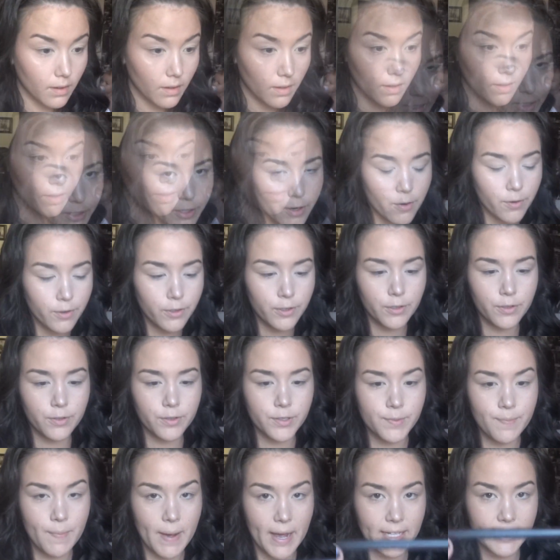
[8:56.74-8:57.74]
I don't
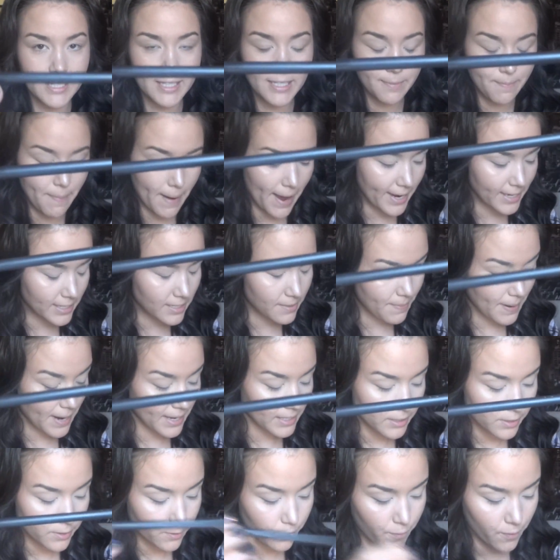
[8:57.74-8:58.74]
use my spiked
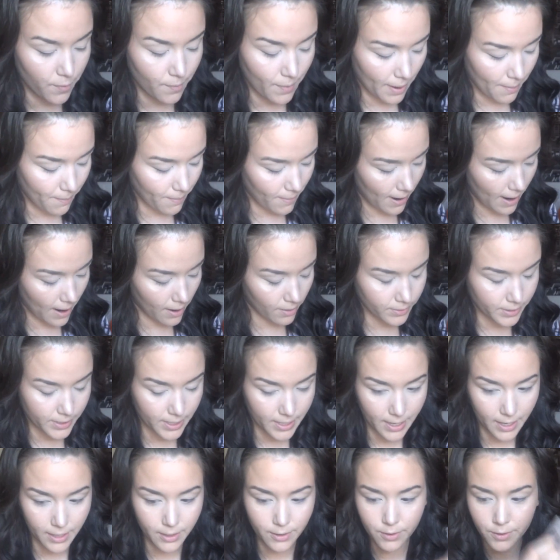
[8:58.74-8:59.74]
pencil for my brows,
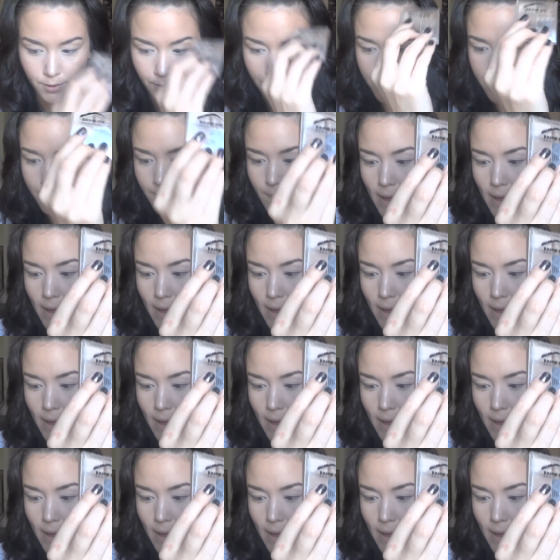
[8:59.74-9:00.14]
and I use